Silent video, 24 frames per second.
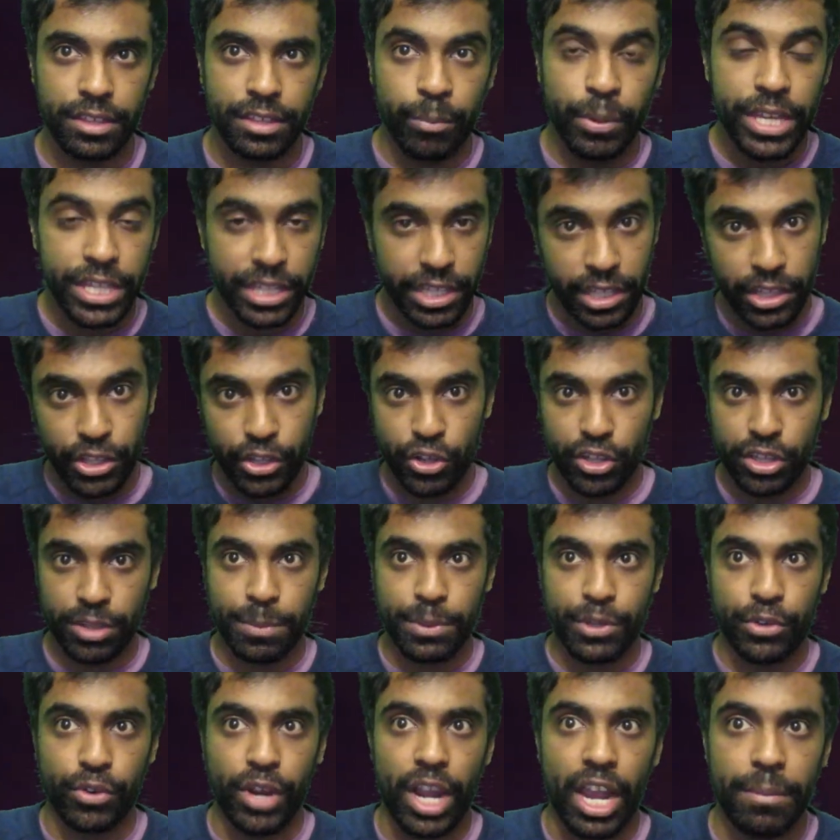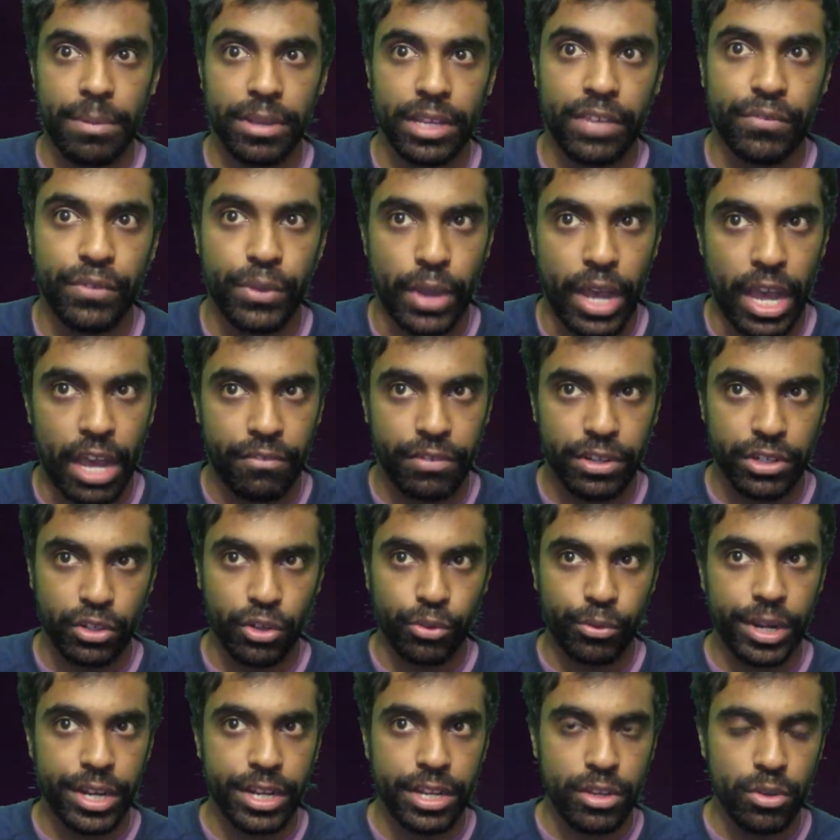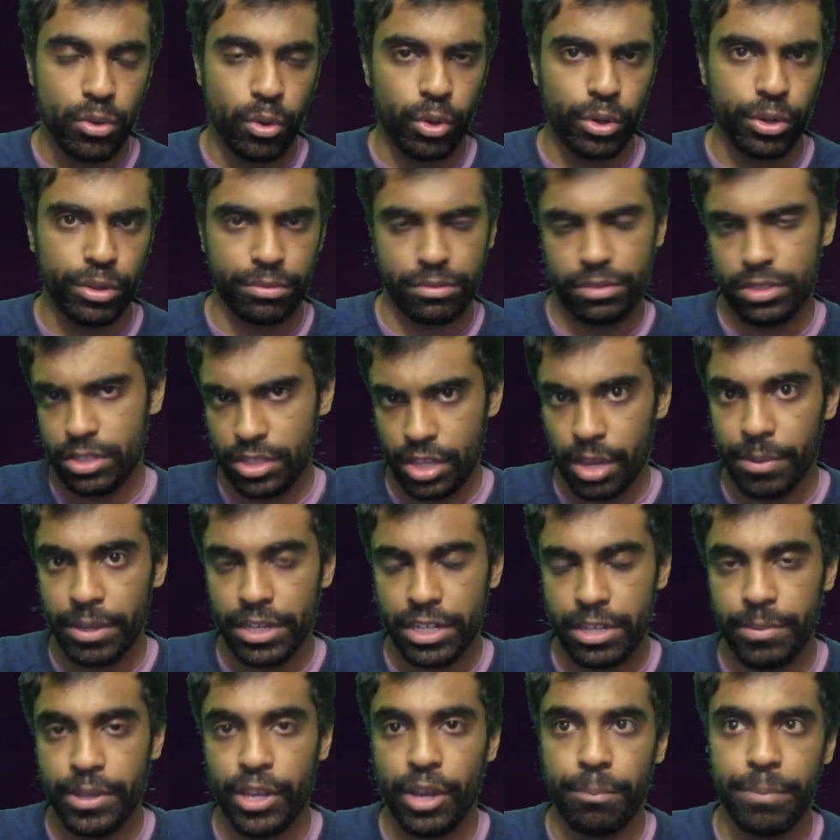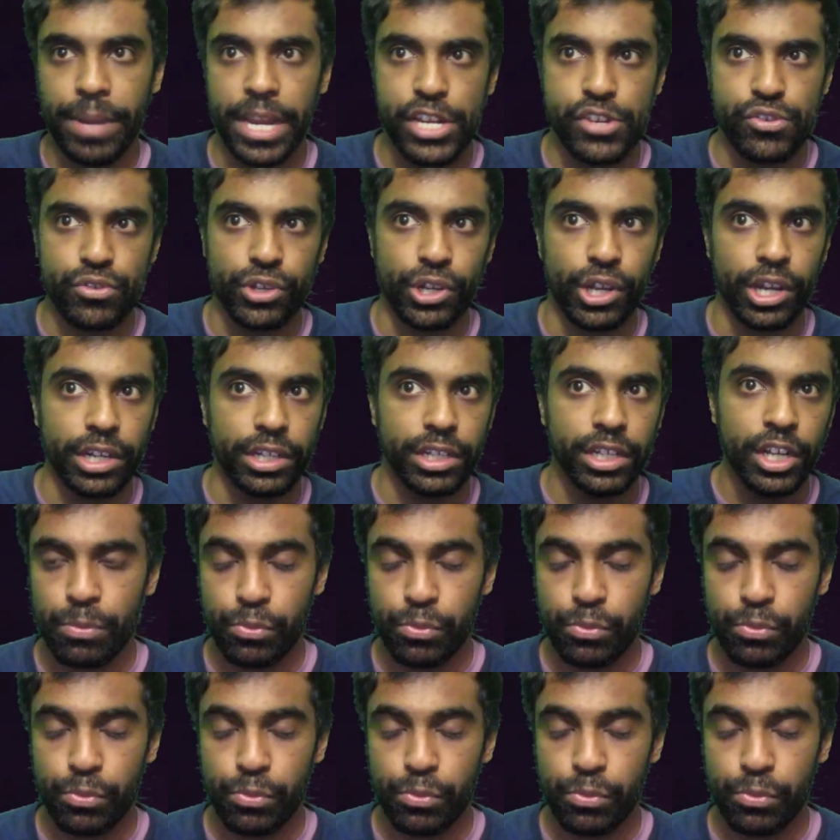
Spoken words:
Please consider subscribing if you haven't already, or subbing to me on Patreon,